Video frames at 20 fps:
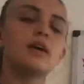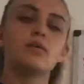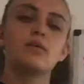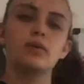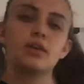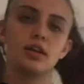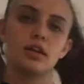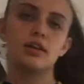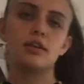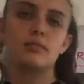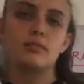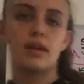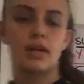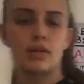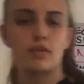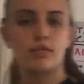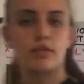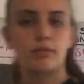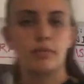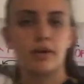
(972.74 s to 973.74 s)
William
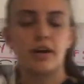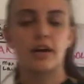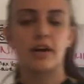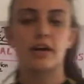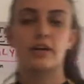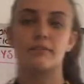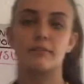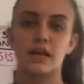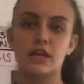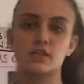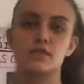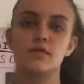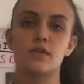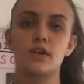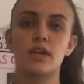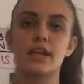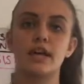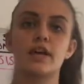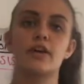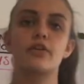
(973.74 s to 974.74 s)
Henry Bragg and Max
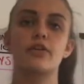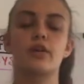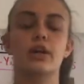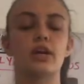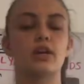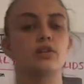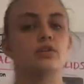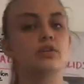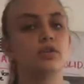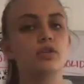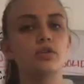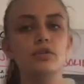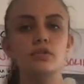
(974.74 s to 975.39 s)
von Laue created 2